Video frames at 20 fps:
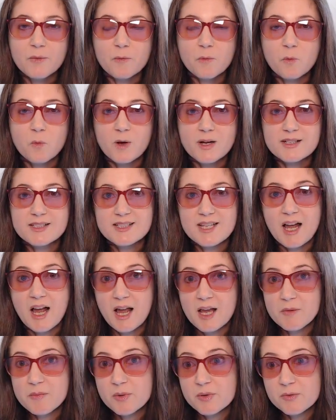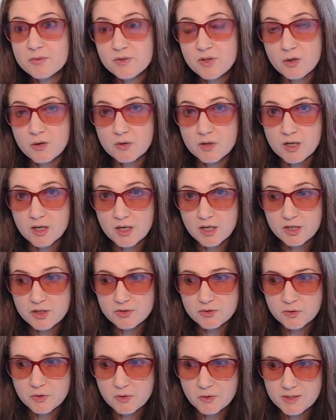What type of yoga
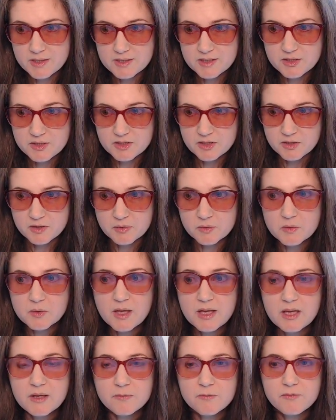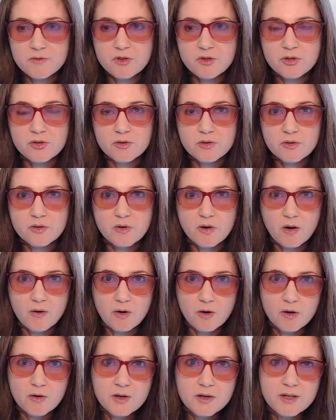you're going to do. If you're
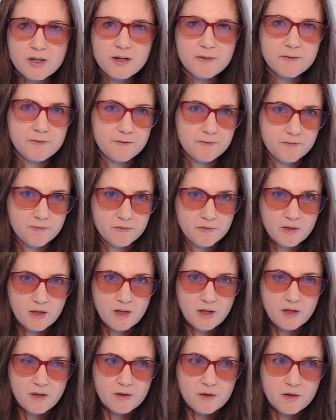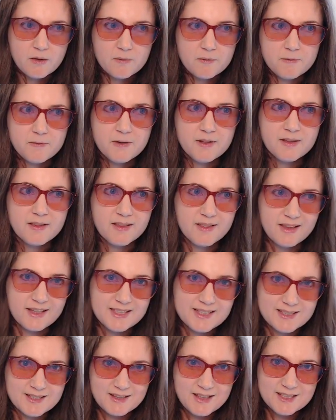already
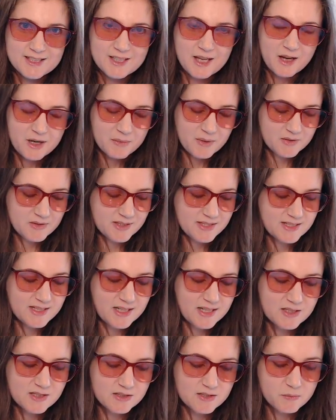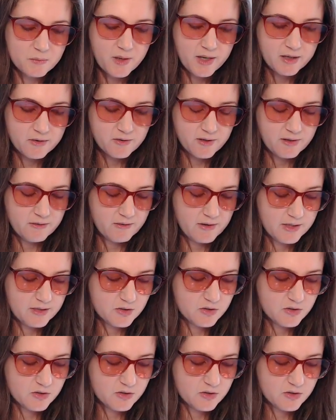let's talk about the stages of migraine, right?